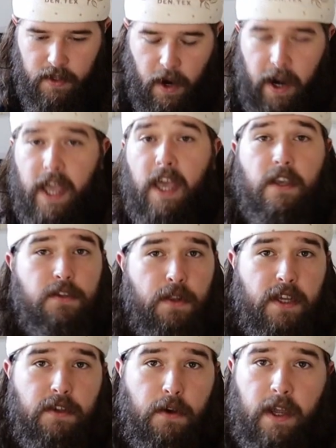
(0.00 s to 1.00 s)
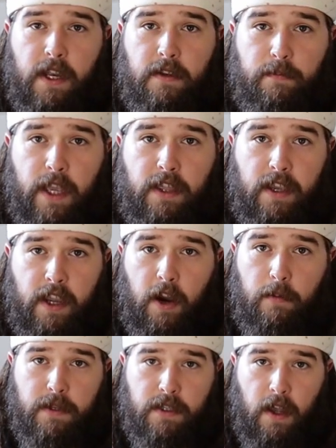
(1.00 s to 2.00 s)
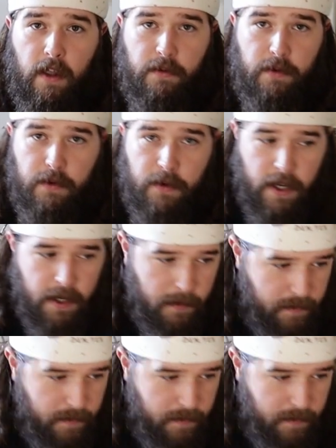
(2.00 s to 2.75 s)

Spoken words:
Alright, so let's go ahead and make the garam masala real quick.